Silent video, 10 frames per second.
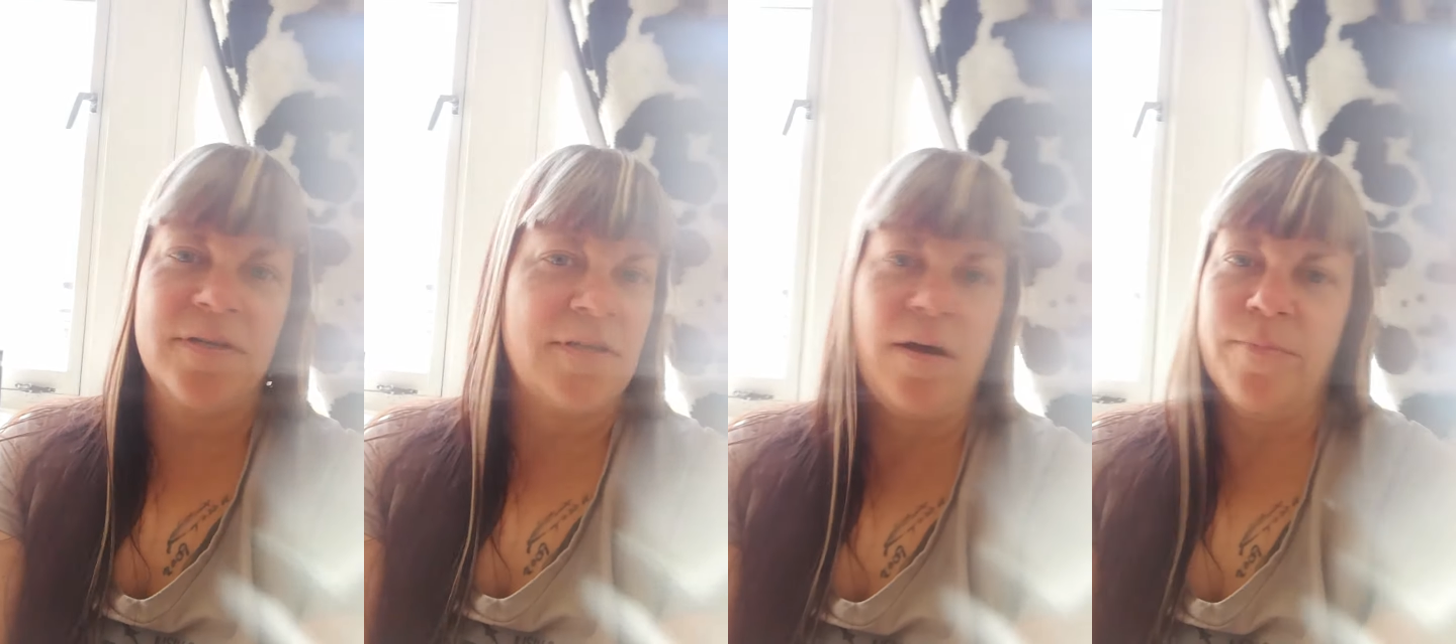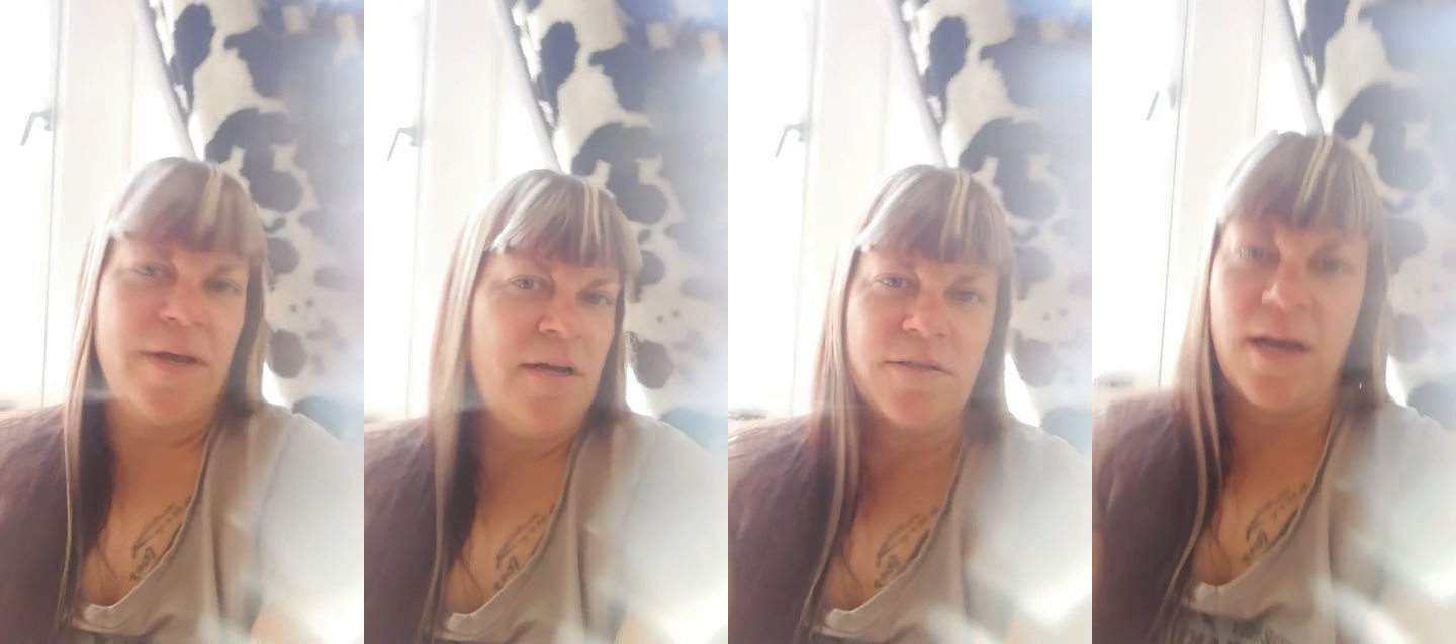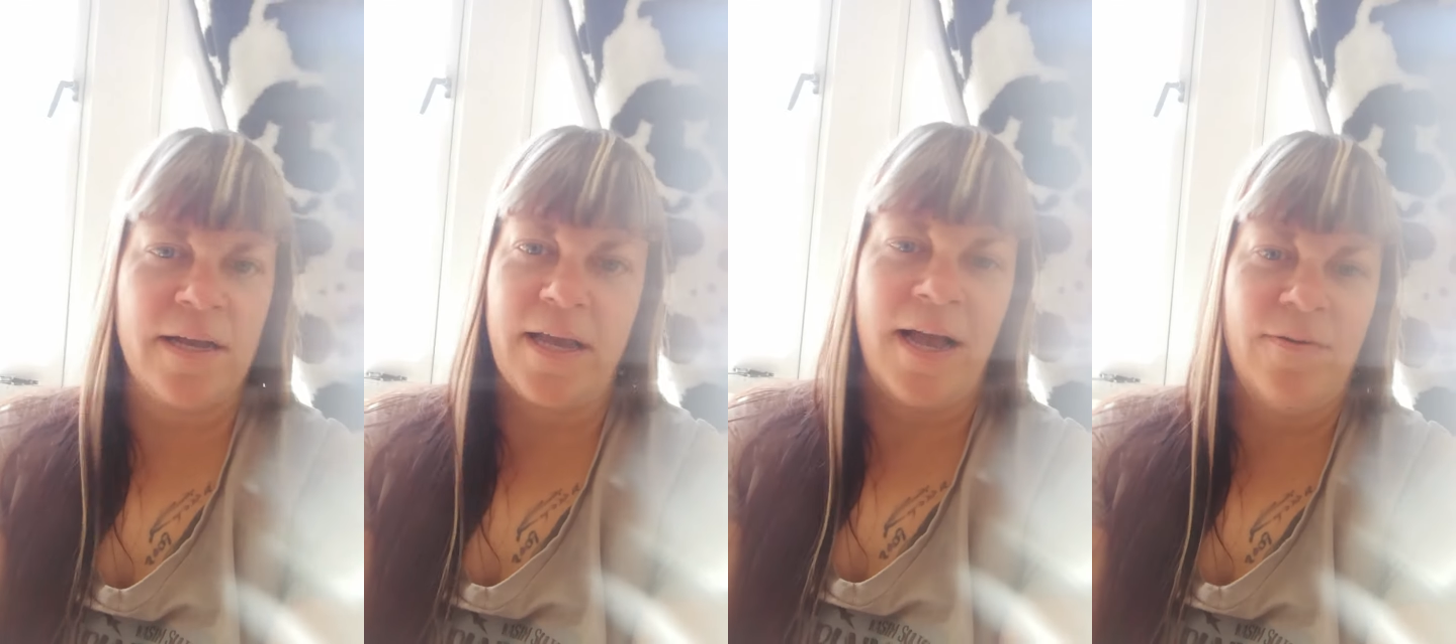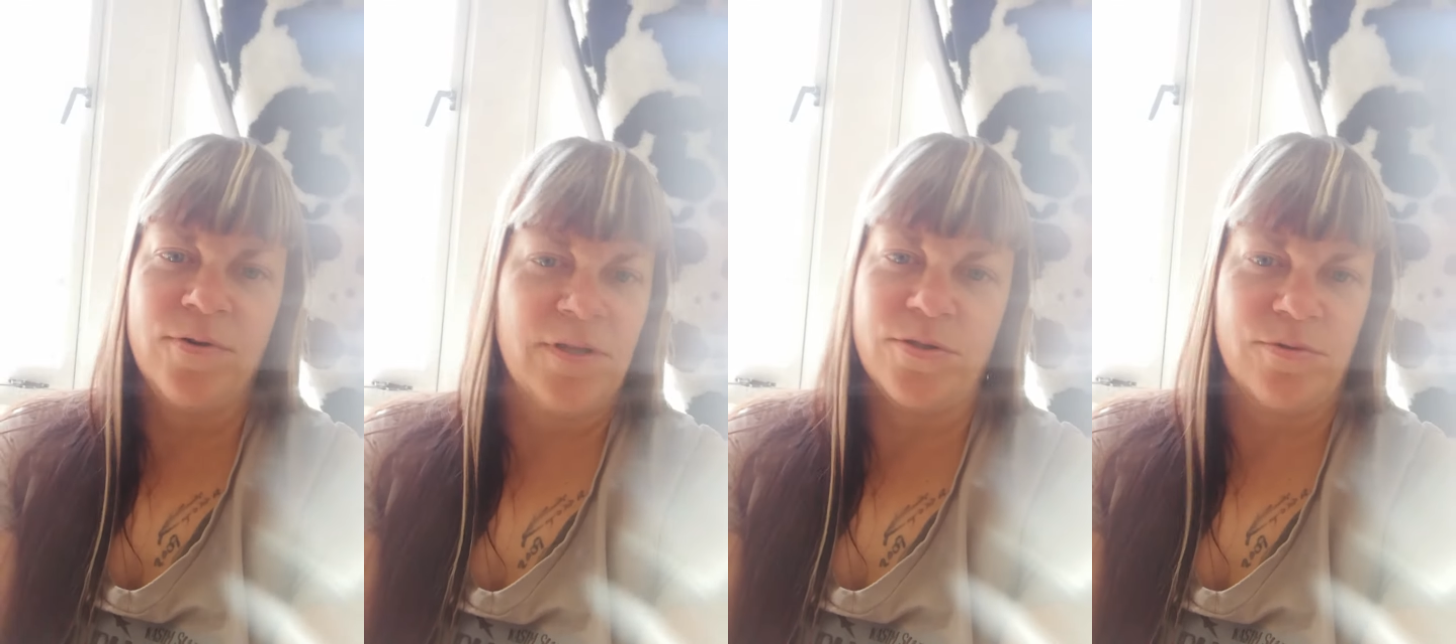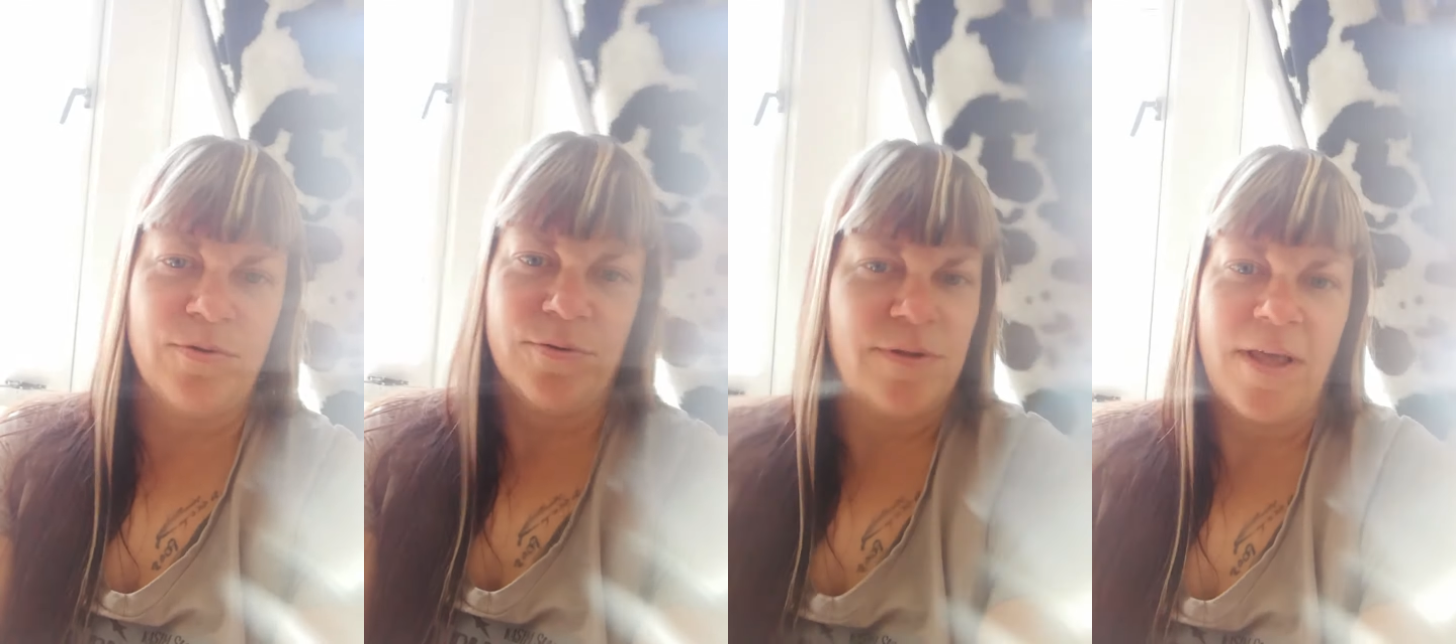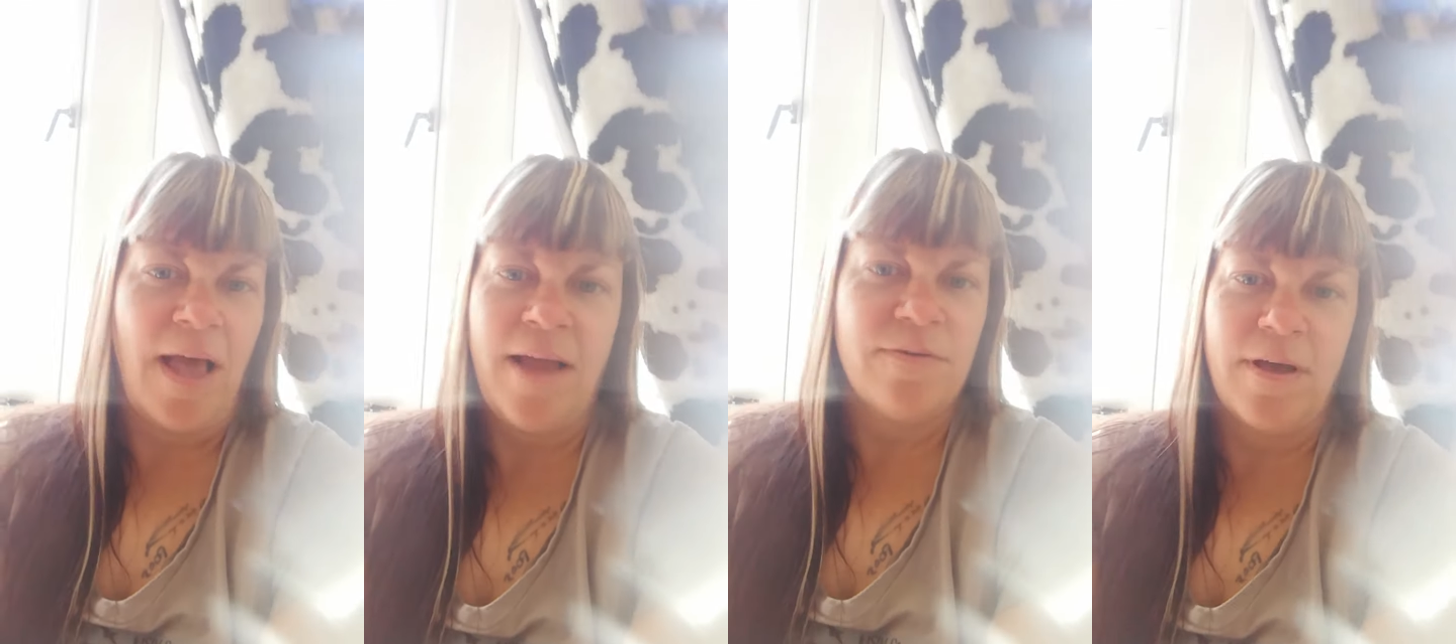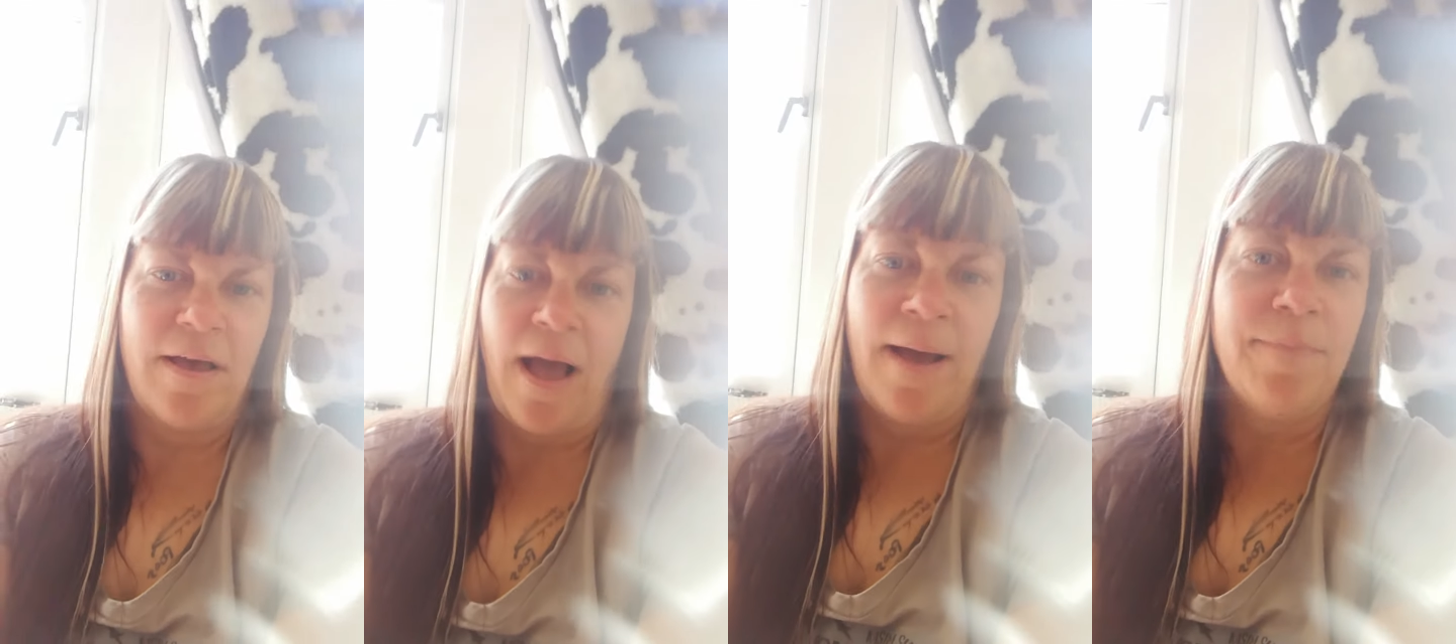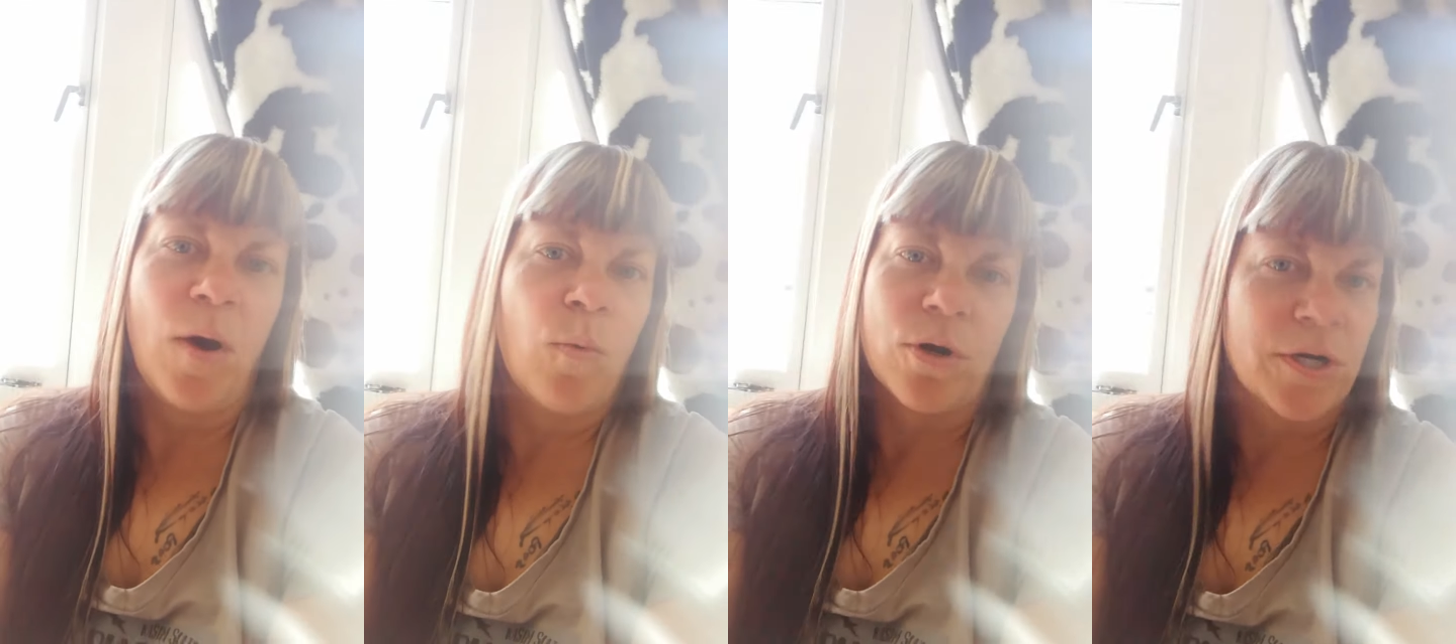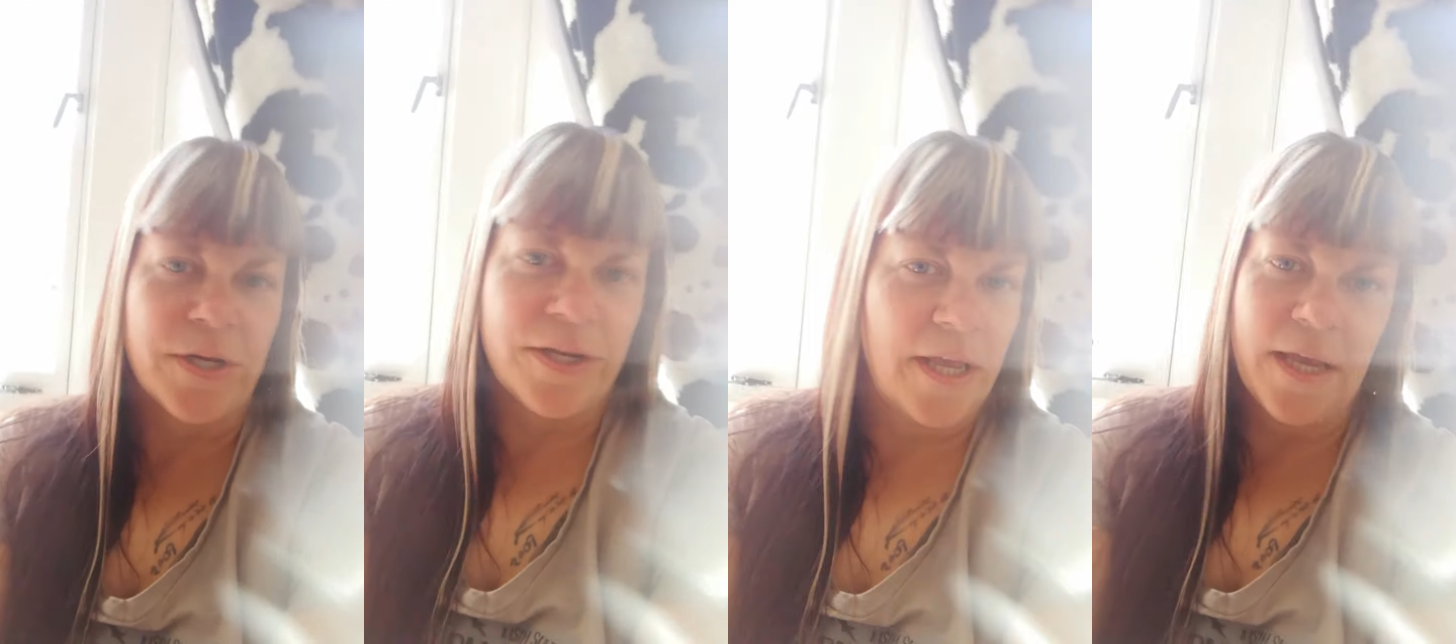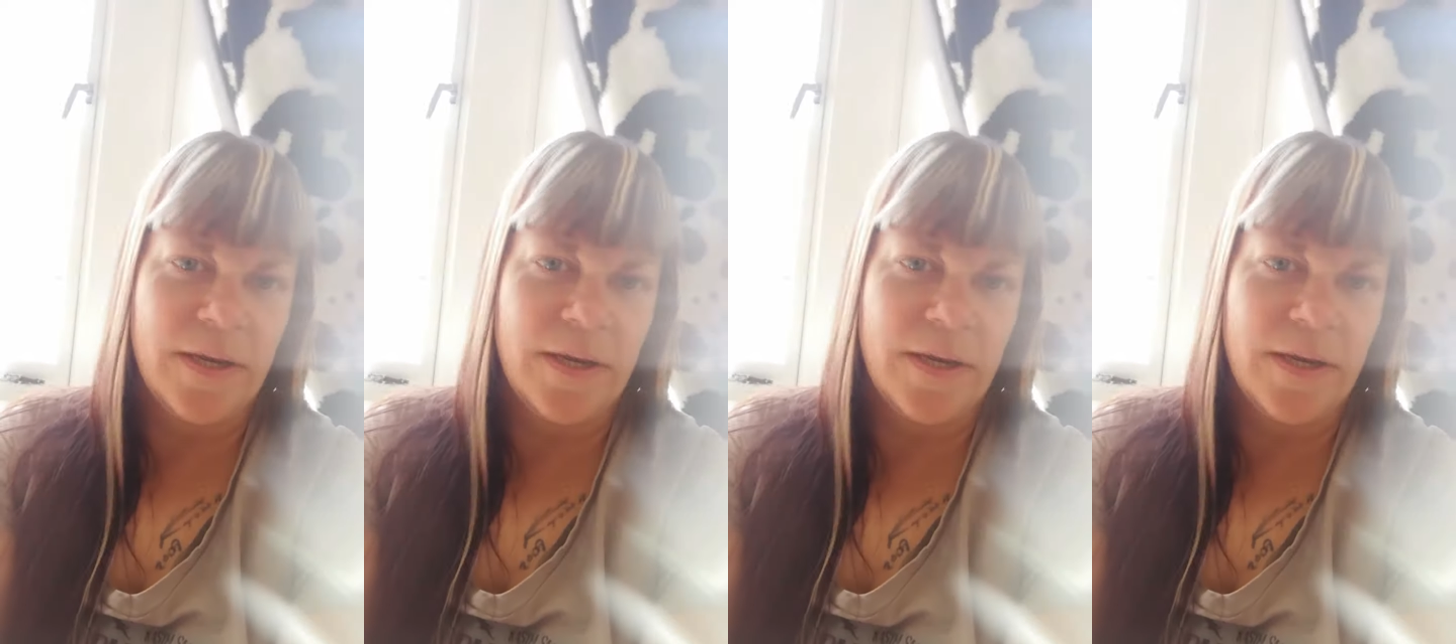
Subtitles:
can tell me. I really don't know. I'm not working today